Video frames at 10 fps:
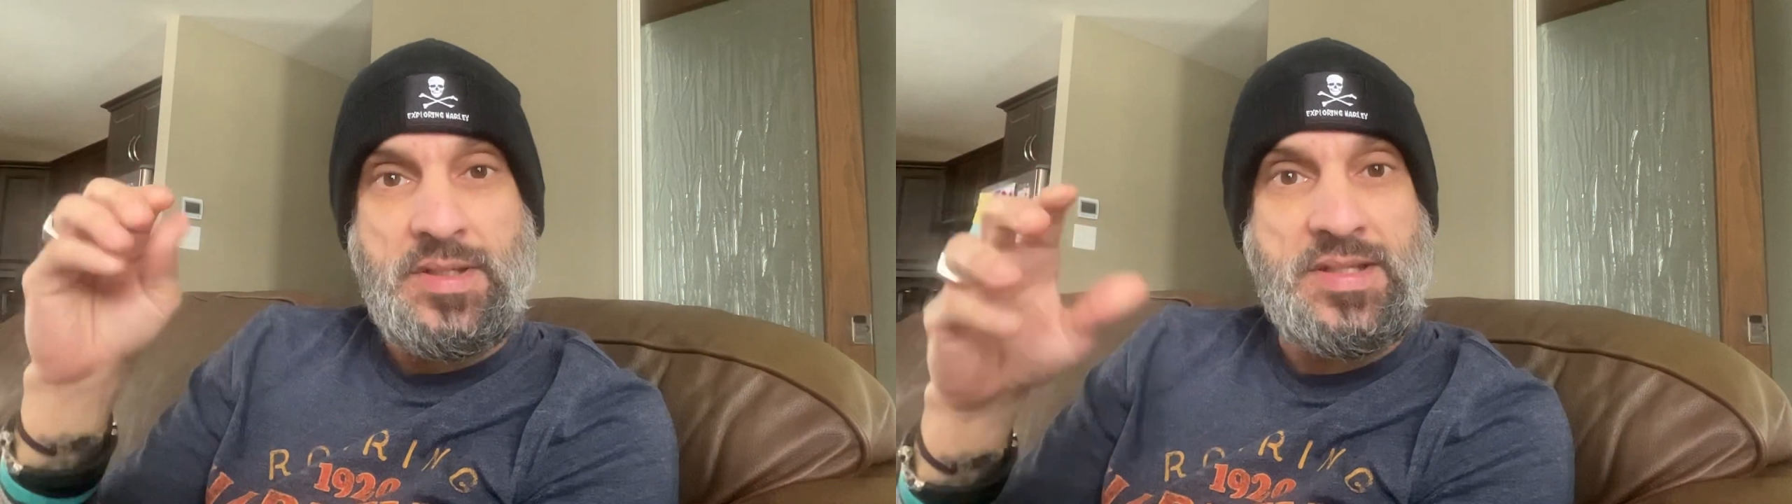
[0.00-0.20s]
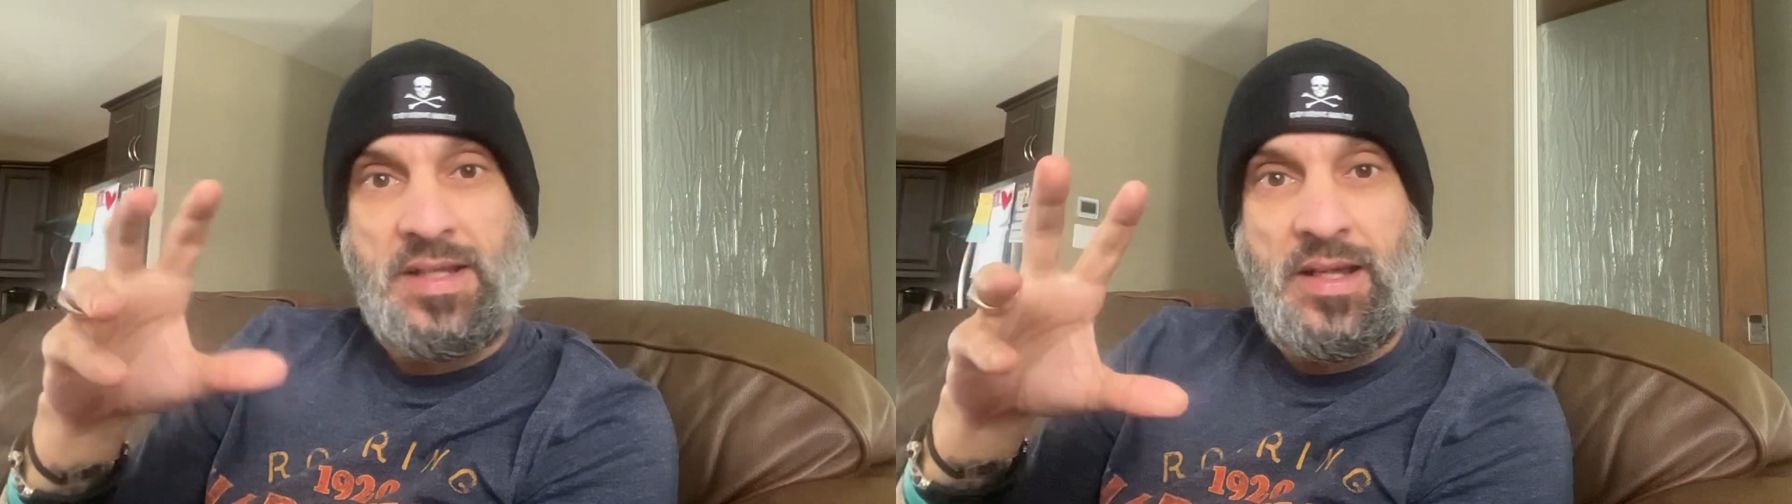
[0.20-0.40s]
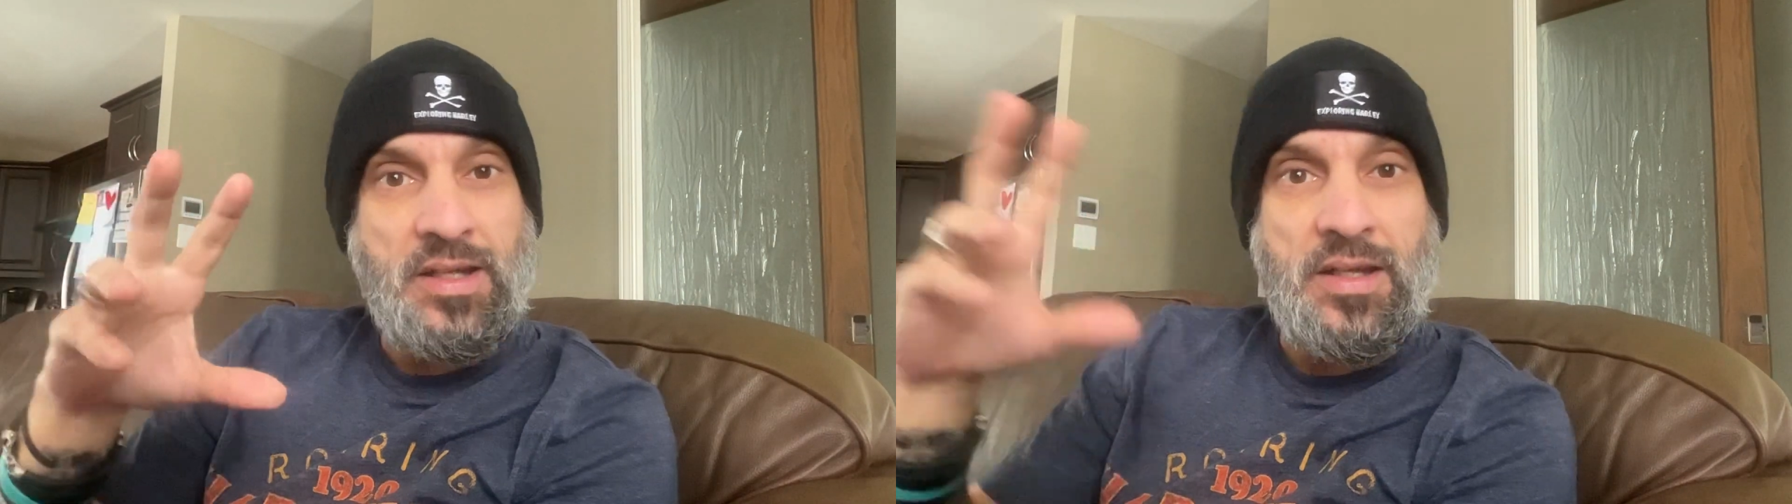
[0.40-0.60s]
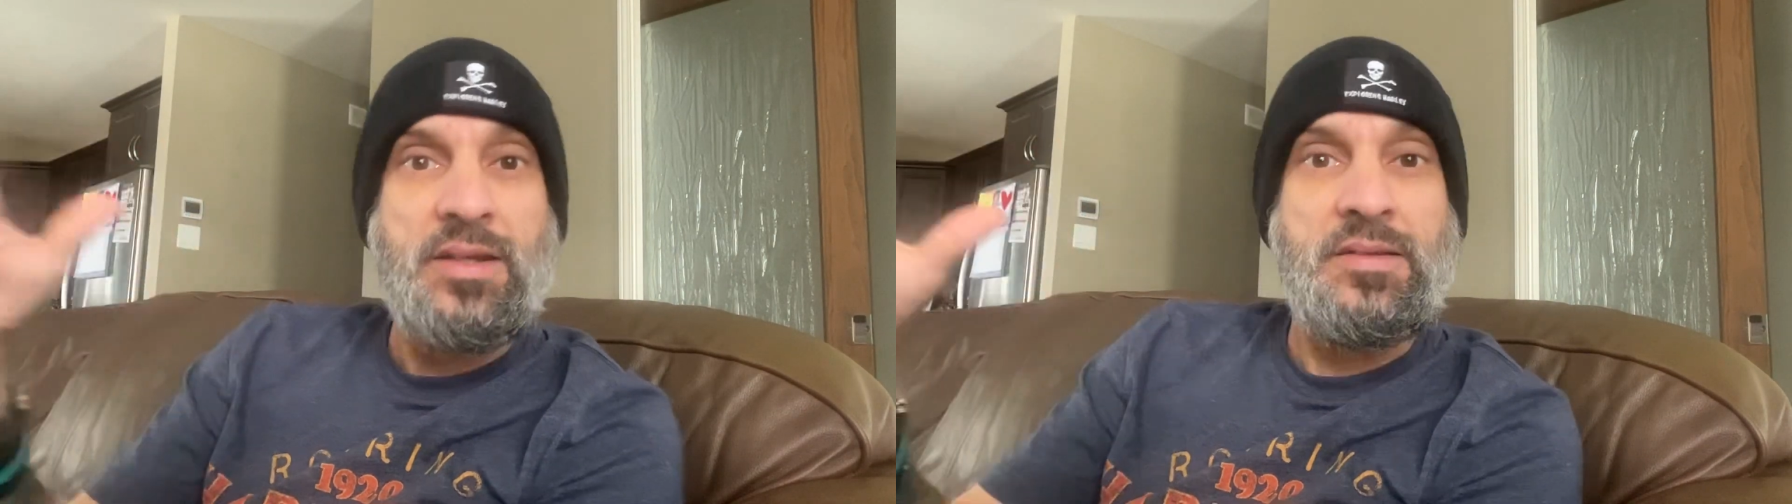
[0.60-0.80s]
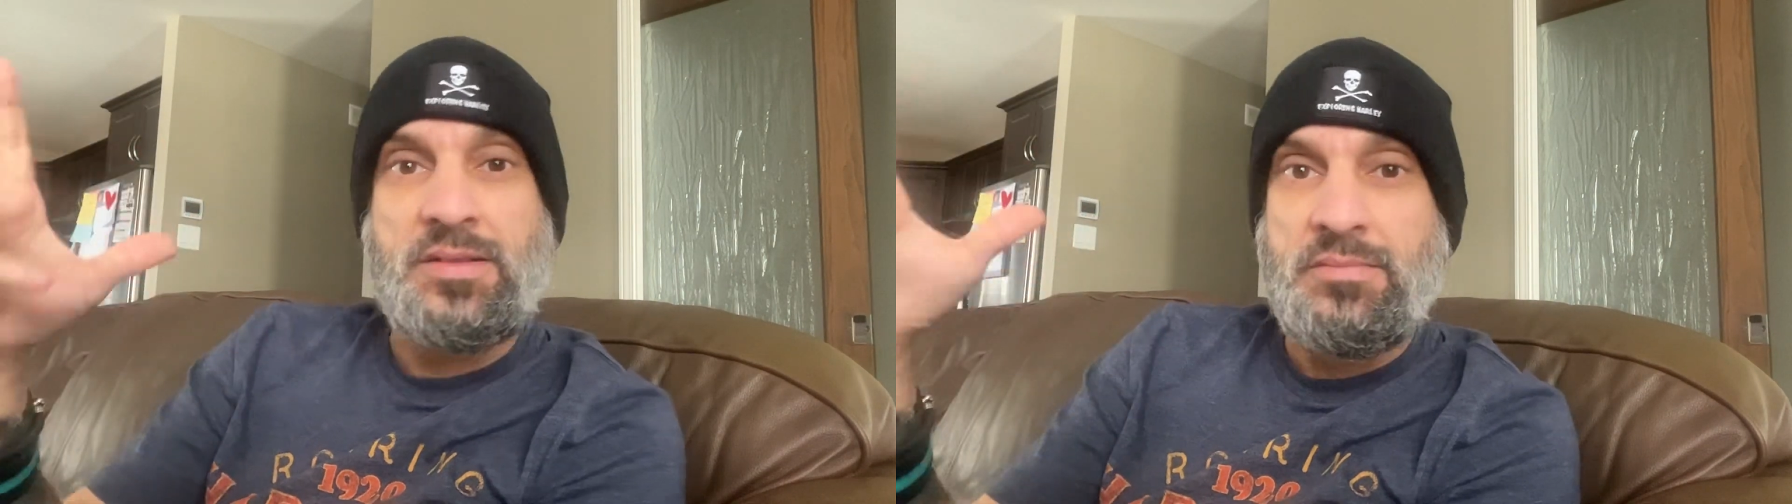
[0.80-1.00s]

It's like an